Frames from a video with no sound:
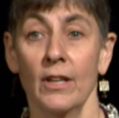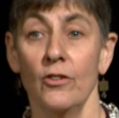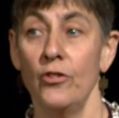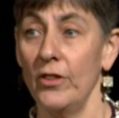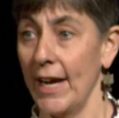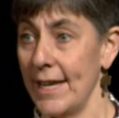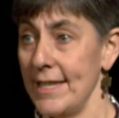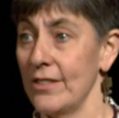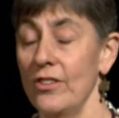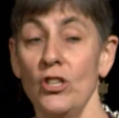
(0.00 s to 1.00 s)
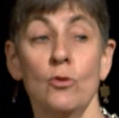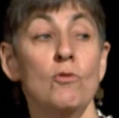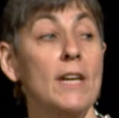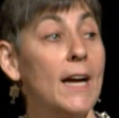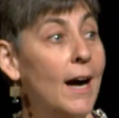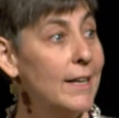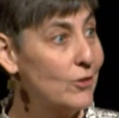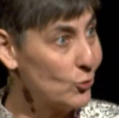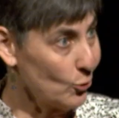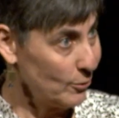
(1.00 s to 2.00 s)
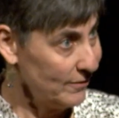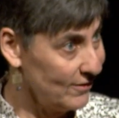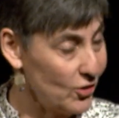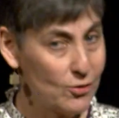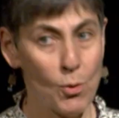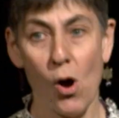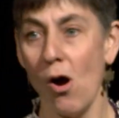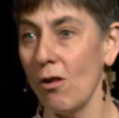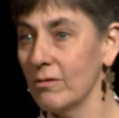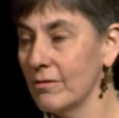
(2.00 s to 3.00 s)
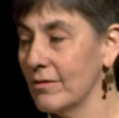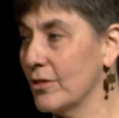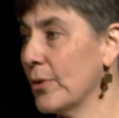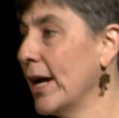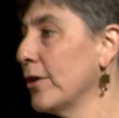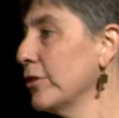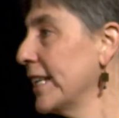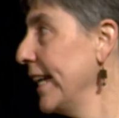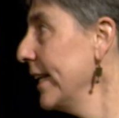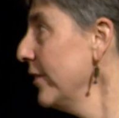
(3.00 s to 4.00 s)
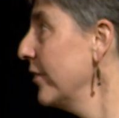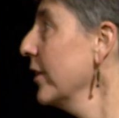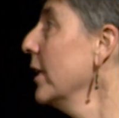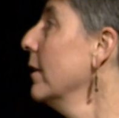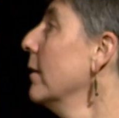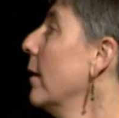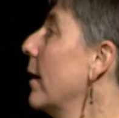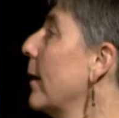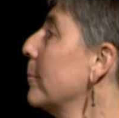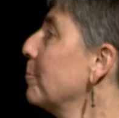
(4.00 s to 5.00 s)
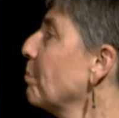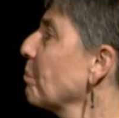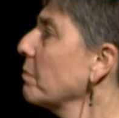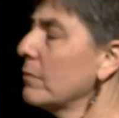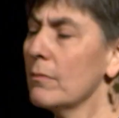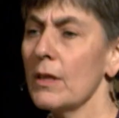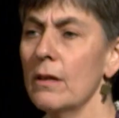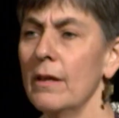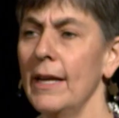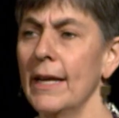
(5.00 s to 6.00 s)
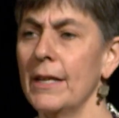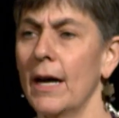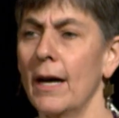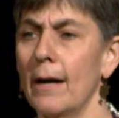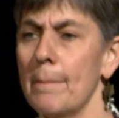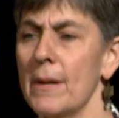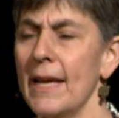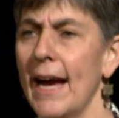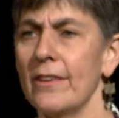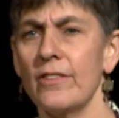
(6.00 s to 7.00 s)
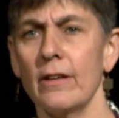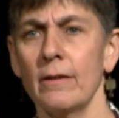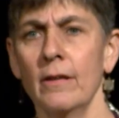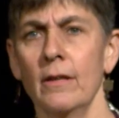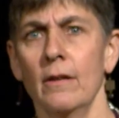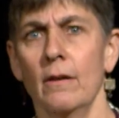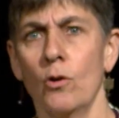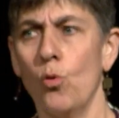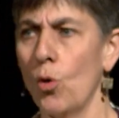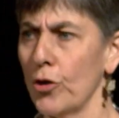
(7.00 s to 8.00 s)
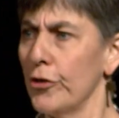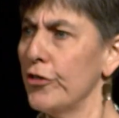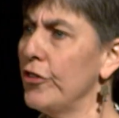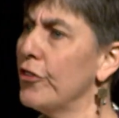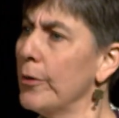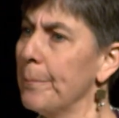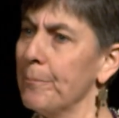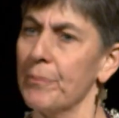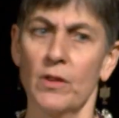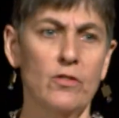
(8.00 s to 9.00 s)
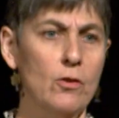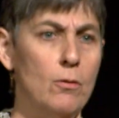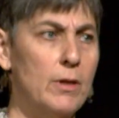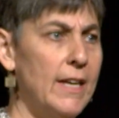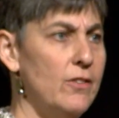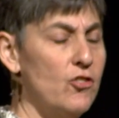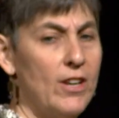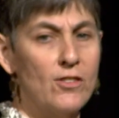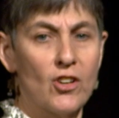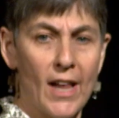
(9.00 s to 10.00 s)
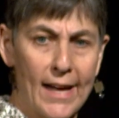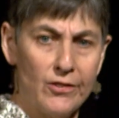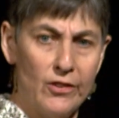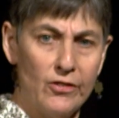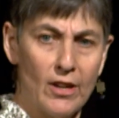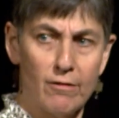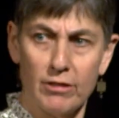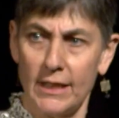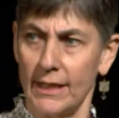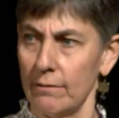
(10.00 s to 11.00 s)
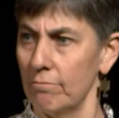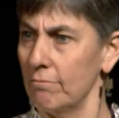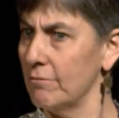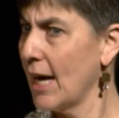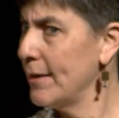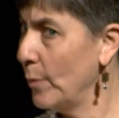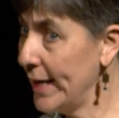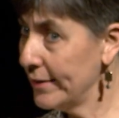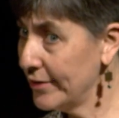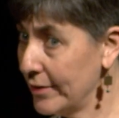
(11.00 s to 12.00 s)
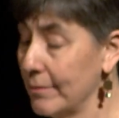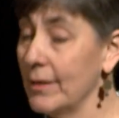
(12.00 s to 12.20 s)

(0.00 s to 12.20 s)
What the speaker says: to the idea. It's a unique high school, small, 300 kids, and it has a quarter system. So kids change classes every 9 weeks,